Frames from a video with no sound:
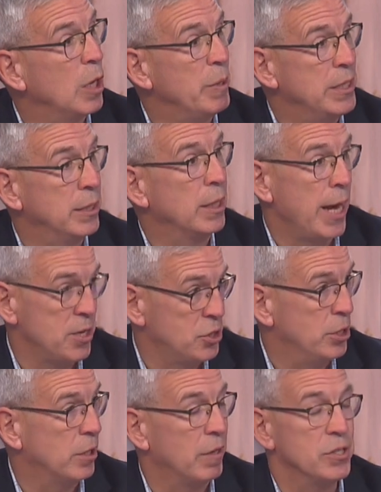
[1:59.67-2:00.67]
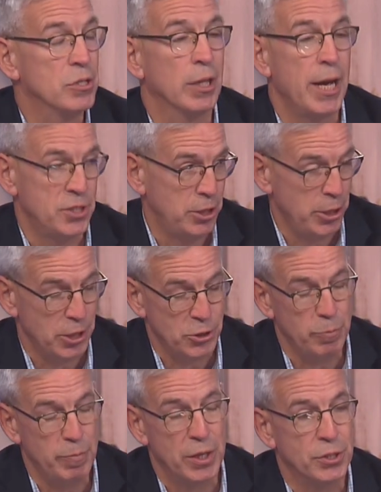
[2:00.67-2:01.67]
we did last year, right? So last year, as
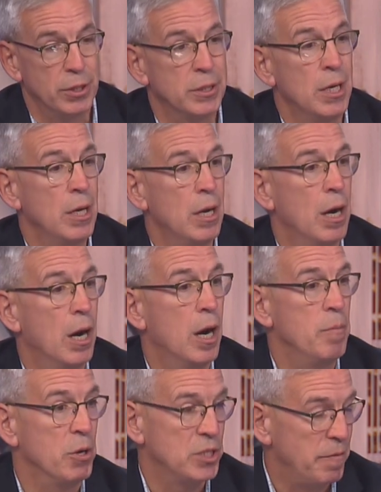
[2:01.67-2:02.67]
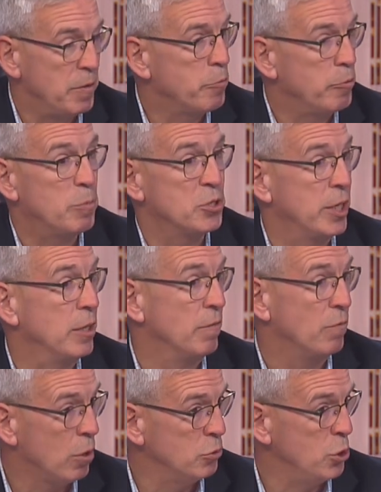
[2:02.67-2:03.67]
you mentioned, 73%
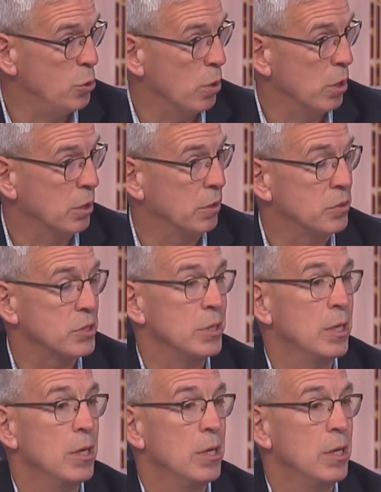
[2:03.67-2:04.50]
of all New Yorkers